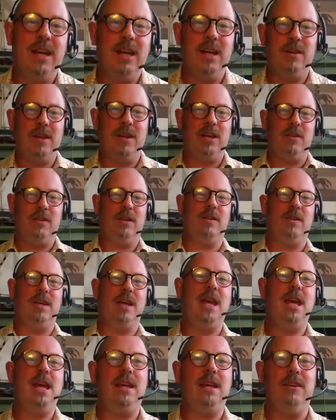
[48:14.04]
Yeah, the, the, the
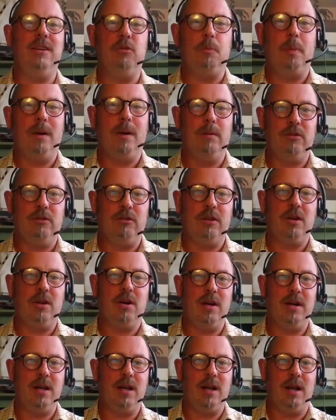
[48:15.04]
Higgins boats, the
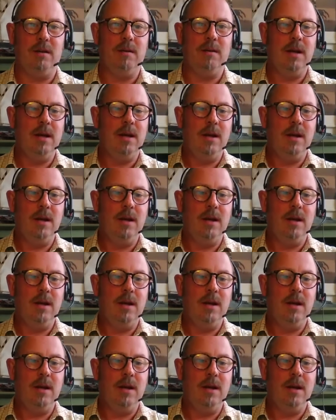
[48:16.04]
guy, you know,